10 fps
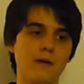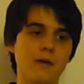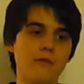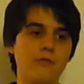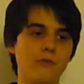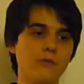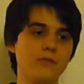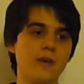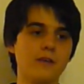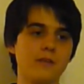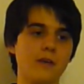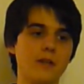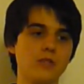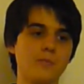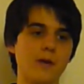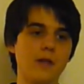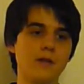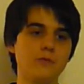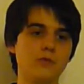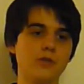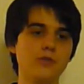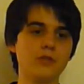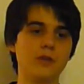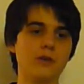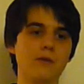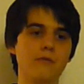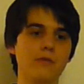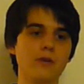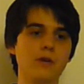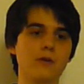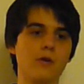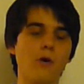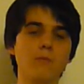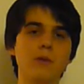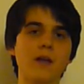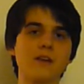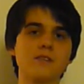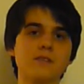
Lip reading: if you take the English Pale Ales, which are usually very complex